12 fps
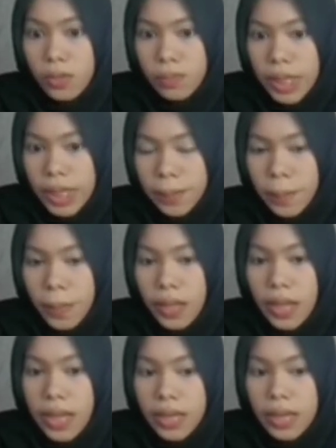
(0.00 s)
produce
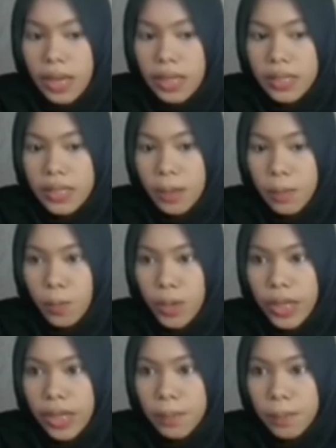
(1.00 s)
and get the J.
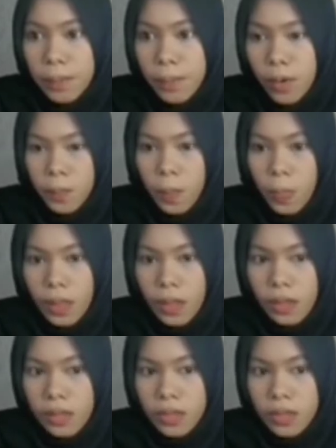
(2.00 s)
So
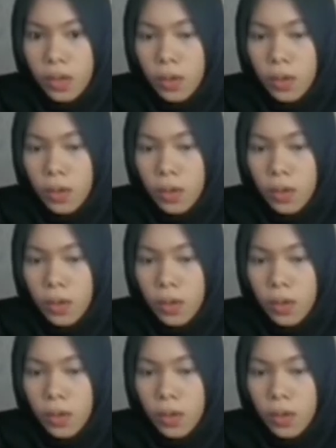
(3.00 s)
in the